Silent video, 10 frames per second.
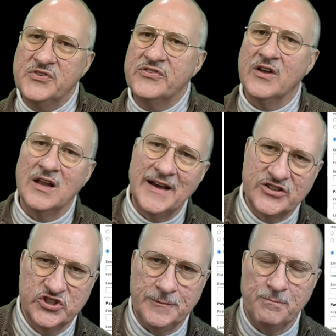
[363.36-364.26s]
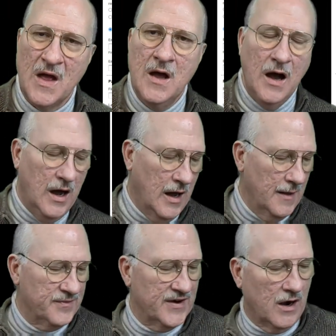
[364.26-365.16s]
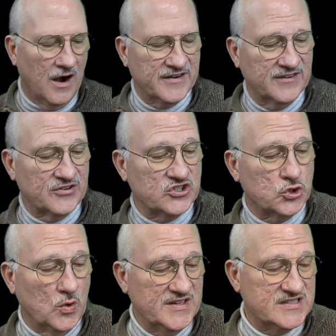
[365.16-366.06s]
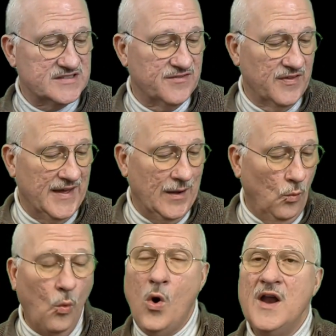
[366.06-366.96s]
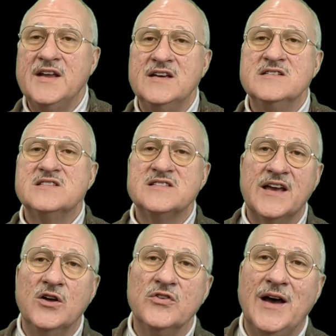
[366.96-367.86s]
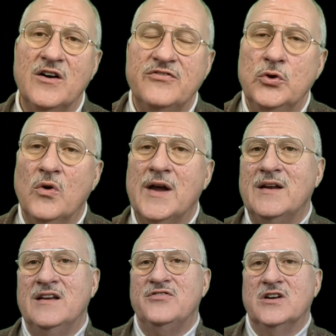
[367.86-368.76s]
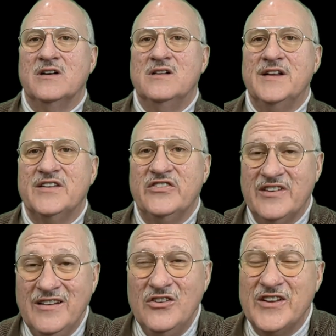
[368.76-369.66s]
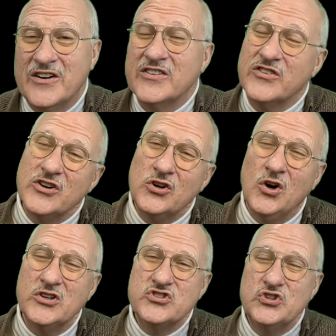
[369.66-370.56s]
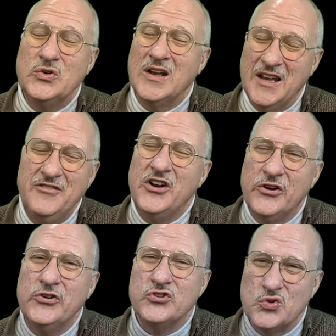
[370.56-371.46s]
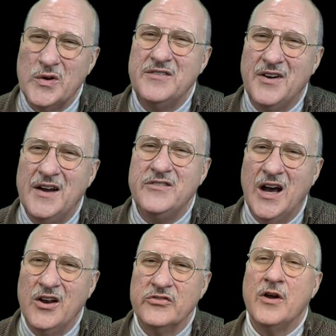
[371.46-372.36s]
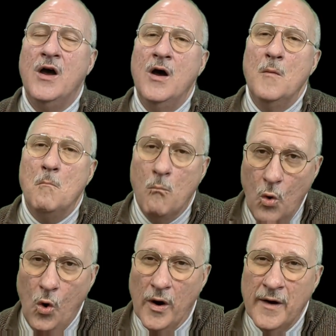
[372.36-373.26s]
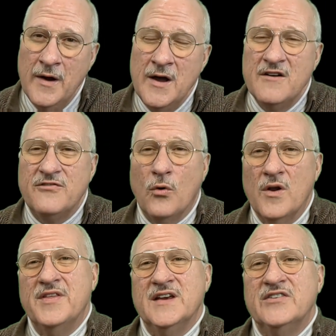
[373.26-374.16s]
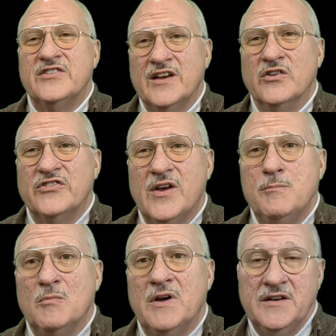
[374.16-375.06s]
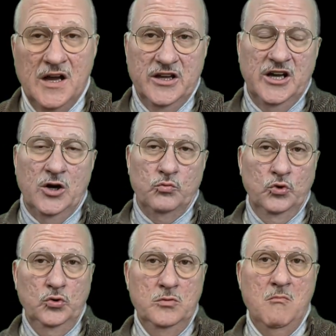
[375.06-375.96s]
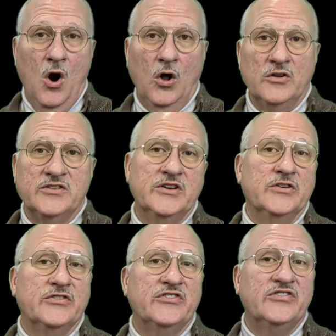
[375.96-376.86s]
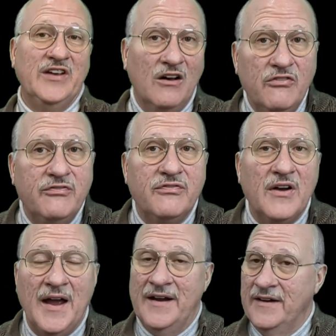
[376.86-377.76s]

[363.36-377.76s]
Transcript: selection. There are different choices for that. One is single. Now, if you click single there, it's going to cost you $1,125 more for the single supplement. Now you get a room all to yourself, and